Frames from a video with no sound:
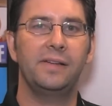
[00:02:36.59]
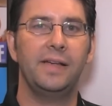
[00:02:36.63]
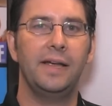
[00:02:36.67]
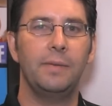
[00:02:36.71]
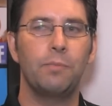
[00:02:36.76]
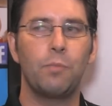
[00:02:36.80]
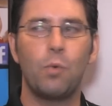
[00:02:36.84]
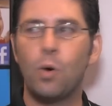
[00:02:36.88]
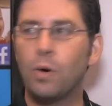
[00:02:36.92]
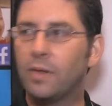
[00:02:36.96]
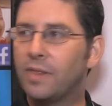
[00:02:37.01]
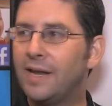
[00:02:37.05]

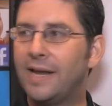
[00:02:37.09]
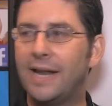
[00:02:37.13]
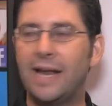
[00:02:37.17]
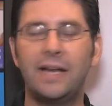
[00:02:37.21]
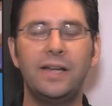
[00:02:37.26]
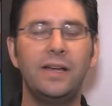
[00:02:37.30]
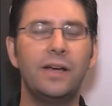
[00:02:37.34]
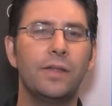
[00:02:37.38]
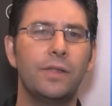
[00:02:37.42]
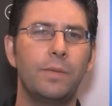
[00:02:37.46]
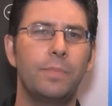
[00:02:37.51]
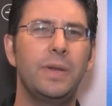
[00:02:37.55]
And more than
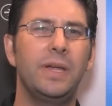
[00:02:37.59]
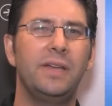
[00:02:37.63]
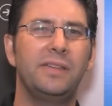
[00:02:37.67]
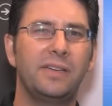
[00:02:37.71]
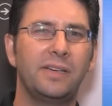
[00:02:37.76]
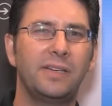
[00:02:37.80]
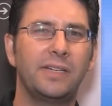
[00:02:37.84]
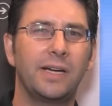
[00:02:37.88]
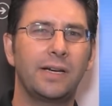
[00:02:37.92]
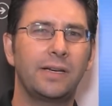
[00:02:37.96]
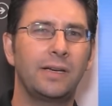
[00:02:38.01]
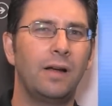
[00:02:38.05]
any other piece
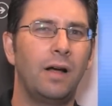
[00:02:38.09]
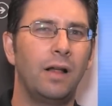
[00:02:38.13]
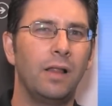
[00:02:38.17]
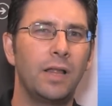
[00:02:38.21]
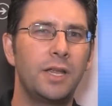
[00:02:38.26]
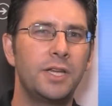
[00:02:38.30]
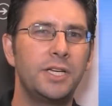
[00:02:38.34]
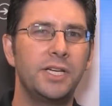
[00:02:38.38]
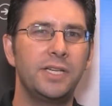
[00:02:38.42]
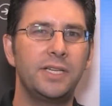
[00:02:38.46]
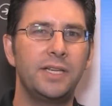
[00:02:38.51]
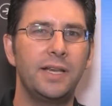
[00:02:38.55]
of
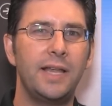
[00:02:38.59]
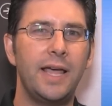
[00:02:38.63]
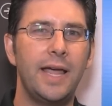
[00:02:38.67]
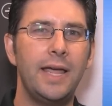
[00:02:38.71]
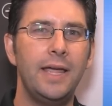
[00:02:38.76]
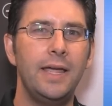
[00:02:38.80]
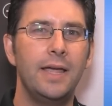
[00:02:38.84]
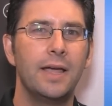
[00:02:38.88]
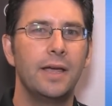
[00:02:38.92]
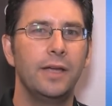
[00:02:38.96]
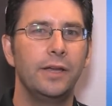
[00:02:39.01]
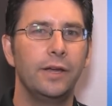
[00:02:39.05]
technology today,
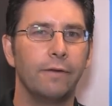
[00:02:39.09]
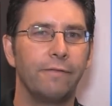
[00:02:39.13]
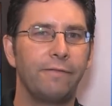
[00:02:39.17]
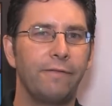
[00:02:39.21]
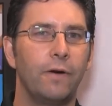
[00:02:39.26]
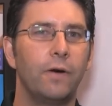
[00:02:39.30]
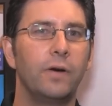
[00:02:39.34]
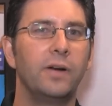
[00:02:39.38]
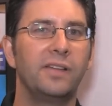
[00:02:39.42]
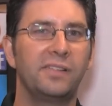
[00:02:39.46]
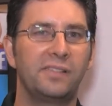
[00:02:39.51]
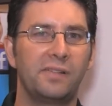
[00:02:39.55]
your
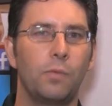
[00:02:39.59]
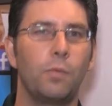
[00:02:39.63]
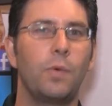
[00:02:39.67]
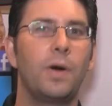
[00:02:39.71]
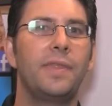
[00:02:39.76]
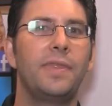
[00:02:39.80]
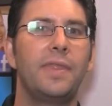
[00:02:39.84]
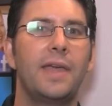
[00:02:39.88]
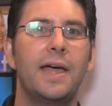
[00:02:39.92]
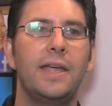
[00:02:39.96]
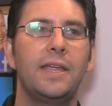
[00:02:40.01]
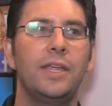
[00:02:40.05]
phone is the
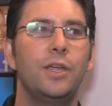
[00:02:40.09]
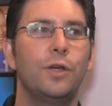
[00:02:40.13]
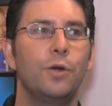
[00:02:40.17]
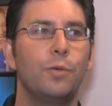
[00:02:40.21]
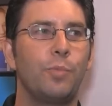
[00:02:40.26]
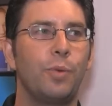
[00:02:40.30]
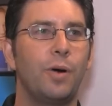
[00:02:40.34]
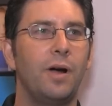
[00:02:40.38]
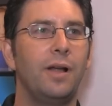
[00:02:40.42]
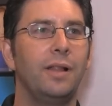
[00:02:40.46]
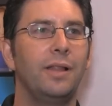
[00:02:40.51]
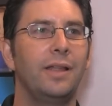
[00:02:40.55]
one that you
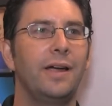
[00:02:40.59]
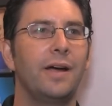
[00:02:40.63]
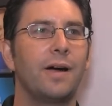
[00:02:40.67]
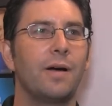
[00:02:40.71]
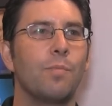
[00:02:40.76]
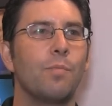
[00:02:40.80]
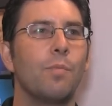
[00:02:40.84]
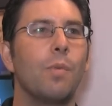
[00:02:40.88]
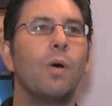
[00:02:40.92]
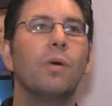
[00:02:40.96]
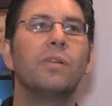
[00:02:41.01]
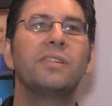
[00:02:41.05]
probably are
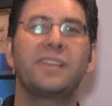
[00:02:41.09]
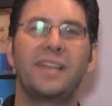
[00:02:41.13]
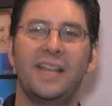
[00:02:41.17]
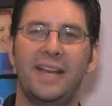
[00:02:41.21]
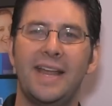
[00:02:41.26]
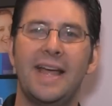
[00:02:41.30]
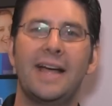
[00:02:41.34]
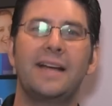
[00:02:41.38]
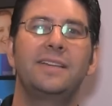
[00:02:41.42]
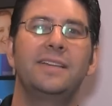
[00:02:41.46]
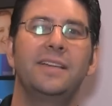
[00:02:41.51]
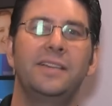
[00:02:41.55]
most
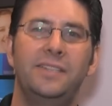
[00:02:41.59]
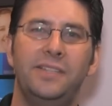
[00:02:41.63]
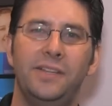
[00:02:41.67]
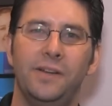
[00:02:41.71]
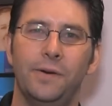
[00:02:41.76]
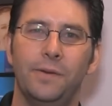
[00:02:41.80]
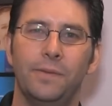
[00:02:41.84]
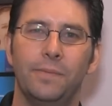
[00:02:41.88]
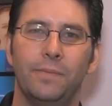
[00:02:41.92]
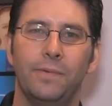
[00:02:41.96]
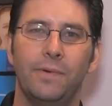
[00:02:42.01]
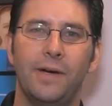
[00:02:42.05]
connected to,
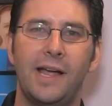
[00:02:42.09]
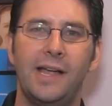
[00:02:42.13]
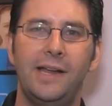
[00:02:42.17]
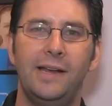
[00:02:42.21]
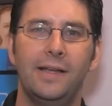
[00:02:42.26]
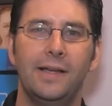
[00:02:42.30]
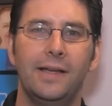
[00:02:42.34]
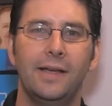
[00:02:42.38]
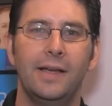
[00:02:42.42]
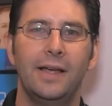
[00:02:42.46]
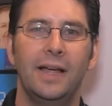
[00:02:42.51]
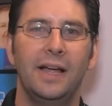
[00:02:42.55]
right?
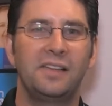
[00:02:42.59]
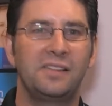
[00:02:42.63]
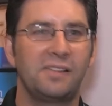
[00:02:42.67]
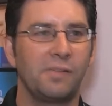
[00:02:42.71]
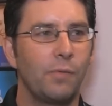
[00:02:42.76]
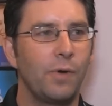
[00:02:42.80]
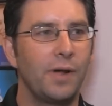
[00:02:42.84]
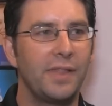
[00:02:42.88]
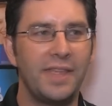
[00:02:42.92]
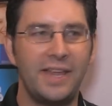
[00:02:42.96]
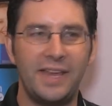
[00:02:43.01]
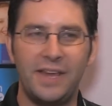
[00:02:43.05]
It's the
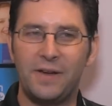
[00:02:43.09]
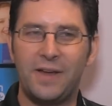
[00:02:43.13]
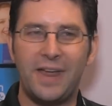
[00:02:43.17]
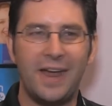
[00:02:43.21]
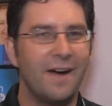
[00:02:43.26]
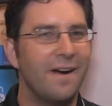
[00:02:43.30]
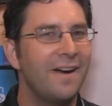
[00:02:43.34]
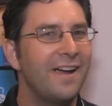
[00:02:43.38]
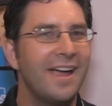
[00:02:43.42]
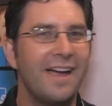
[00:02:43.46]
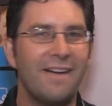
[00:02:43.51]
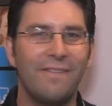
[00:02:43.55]
one that you
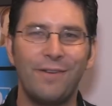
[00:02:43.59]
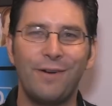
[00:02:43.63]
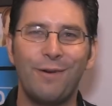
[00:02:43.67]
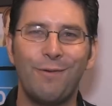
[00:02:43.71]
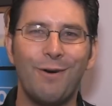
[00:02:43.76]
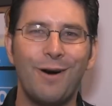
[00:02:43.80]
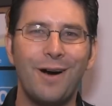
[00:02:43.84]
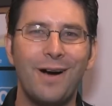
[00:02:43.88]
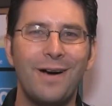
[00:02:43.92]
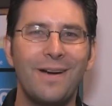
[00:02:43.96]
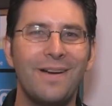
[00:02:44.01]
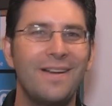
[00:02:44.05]
carry
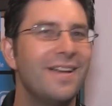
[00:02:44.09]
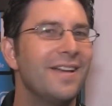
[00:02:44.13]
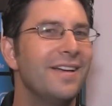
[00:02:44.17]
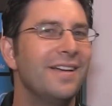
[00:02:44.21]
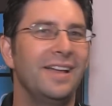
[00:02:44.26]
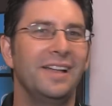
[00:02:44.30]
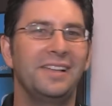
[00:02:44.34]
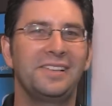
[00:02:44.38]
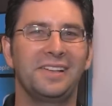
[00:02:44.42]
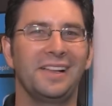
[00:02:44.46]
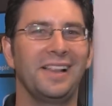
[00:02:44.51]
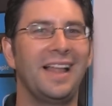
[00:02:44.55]
everywhere.
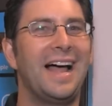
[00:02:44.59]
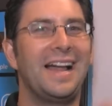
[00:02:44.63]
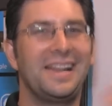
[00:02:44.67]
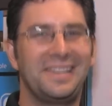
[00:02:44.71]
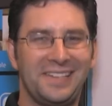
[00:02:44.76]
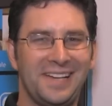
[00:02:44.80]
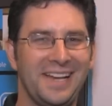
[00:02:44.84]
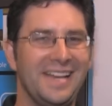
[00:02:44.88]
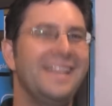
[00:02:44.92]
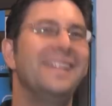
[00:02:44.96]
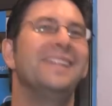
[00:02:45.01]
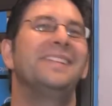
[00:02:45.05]
It's the
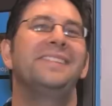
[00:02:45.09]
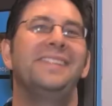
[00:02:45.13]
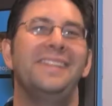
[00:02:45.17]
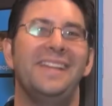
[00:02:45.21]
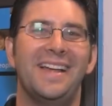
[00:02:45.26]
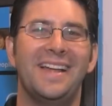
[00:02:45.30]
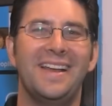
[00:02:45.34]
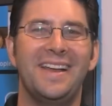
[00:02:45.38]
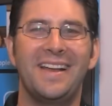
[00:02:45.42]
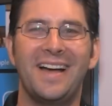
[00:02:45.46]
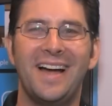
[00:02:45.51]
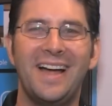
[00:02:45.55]
last thing you
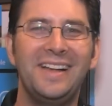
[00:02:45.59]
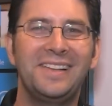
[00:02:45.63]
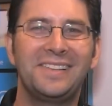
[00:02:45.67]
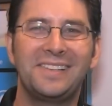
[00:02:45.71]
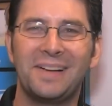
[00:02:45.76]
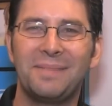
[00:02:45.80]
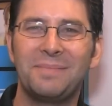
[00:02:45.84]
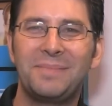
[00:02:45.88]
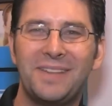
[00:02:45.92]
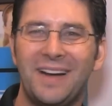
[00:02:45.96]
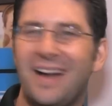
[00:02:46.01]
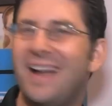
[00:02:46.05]
see at night
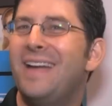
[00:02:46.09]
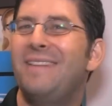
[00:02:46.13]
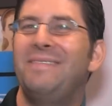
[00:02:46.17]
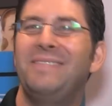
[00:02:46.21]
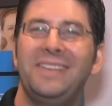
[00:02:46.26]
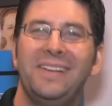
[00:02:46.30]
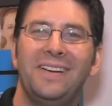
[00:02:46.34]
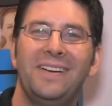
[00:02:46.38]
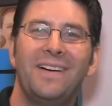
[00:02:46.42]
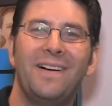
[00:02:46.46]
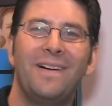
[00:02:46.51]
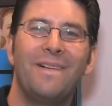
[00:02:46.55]

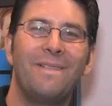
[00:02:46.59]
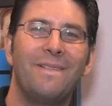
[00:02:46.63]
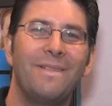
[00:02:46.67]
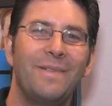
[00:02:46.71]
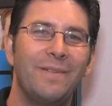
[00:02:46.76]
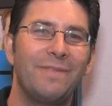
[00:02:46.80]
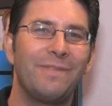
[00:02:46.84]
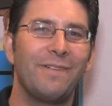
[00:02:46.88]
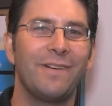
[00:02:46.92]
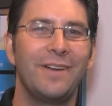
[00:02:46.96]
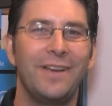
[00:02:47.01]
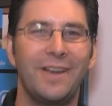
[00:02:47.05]
sometimes,
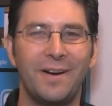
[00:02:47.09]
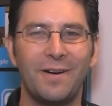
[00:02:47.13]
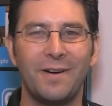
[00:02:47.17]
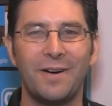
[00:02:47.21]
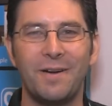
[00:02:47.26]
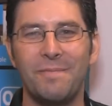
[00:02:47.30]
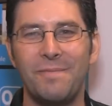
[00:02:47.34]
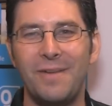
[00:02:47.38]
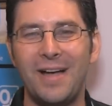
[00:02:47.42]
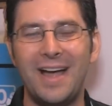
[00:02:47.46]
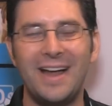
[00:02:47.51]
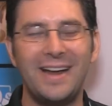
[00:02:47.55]
before you go
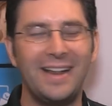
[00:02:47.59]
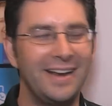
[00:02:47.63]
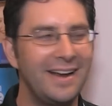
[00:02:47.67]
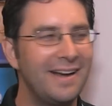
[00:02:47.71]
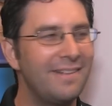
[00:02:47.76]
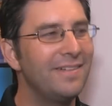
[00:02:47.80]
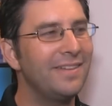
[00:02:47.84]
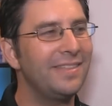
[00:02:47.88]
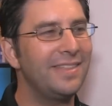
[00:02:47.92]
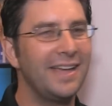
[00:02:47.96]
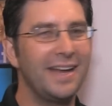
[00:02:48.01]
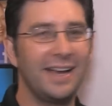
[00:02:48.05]
to bed and
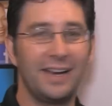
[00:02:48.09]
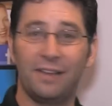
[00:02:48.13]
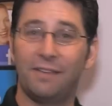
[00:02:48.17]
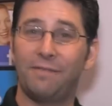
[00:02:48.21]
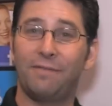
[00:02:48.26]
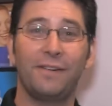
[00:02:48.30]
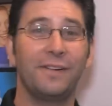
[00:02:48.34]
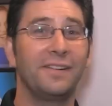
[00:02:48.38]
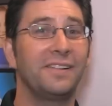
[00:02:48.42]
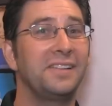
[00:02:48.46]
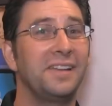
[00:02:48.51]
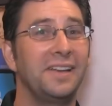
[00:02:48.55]
everything, and the
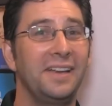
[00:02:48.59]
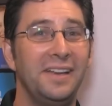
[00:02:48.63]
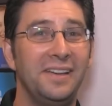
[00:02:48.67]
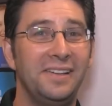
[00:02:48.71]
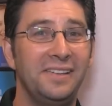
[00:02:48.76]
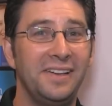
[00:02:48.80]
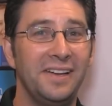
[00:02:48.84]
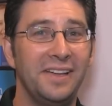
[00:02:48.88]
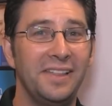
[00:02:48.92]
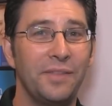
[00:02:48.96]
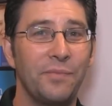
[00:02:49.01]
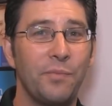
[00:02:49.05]
first thing you
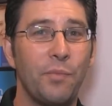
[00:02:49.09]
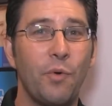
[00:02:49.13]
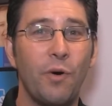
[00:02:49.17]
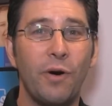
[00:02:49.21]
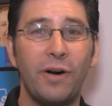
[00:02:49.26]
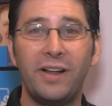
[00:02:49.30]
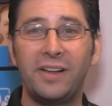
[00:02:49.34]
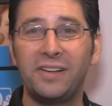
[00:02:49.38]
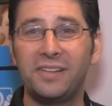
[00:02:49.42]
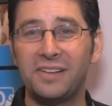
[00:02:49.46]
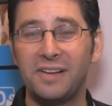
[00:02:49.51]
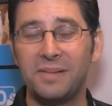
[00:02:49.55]
see in the
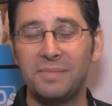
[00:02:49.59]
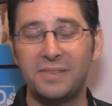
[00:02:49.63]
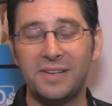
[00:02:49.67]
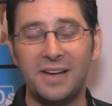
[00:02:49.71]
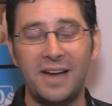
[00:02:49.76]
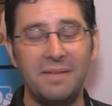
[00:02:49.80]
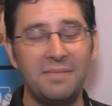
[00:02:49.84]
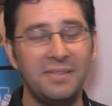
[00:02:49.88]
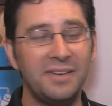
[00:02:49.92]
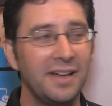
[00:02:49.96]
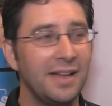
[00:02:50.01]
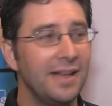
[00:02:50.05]
morning
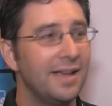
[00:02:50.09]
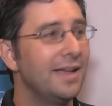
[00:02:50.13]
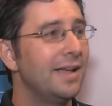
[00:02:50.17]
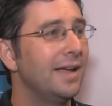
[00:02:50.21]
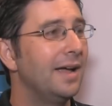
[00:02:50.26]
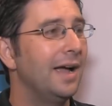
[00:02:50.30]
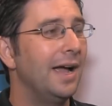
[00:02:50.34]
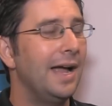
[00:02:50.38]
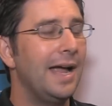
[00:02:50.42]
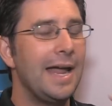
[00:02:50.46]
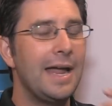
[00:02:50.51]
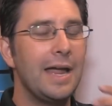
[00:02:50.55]
sometimes.
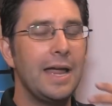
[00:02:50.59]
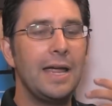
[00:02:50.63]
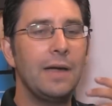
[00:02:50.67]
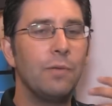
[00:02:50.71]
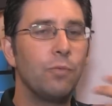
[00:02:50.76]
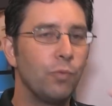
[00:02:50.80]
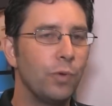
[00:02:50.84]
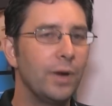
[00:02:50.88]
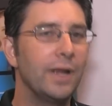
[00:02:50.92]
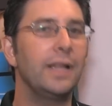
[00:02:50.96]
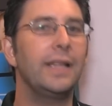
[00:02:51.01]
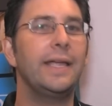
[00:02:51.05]
It
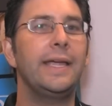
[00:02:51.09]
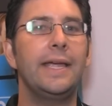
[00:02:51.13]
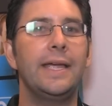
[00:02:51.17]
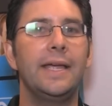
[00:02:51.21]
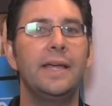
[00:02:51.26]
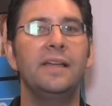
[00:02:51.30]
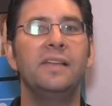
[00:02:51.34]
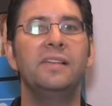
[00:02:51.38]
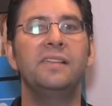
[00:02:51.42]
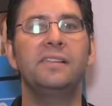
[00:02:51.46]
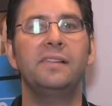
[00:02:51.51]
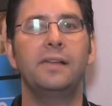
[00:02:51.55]
really
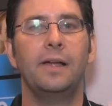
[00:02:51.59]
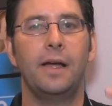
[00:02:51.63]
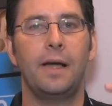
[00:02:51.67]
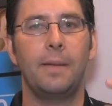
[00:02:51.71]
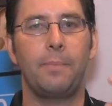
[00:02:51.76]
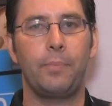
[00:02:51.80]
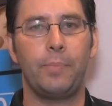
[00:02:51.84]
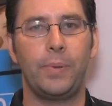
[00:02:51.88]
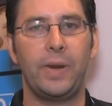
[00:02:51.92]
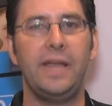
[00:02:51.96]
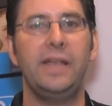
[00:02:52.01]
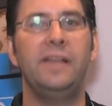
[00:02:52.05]
is
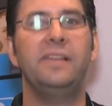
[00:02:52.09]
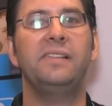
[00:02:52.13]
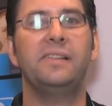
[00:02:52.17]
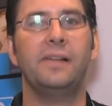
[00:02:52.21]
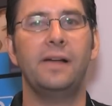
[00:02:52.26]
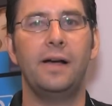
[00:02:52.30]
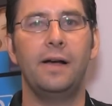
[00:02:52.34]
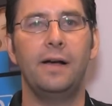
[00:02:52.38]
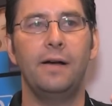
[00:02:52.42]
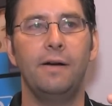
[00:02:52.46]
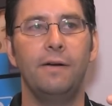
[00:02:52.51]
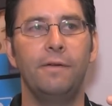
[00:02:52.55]
a piece
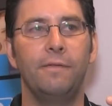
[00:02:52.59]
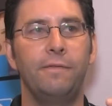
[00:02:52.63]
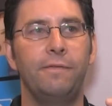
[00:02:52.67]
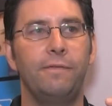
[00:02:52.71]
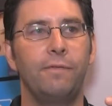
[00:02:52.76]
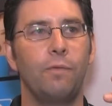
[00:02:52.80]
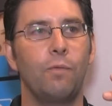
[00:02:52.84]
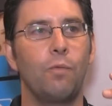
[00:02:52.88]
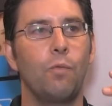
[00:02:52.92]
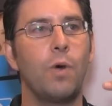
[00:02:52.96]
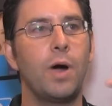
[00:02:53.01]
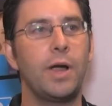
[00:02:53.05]
of
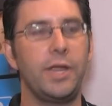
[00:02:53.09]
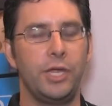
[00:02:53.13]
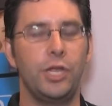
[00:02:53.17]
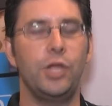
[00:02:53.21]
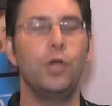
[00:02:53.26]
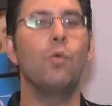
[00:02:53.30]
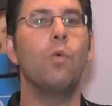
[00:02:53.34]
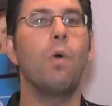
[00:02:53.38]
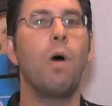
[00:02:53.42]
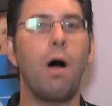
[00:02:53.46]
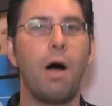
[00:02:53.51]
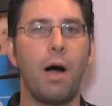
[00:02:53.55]
what
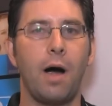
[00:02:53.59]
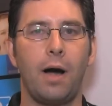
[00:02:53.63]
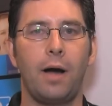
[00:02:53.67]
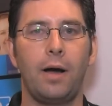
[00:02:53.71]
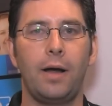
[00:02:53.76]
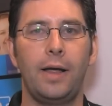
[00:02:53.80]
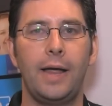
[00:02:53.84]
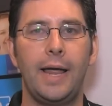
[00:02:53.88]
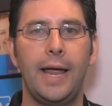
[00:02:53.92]
you are.